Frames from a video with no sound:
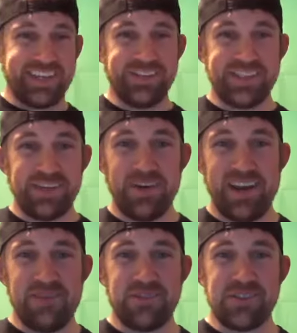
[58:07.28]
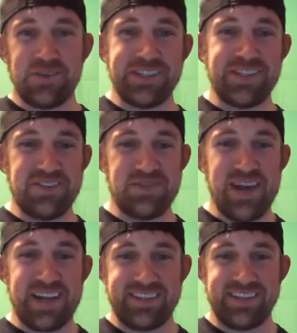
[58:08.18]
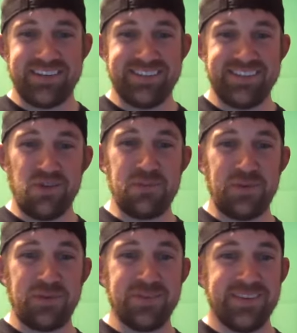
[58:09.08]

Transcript: you said, what happens when it turns back to normal?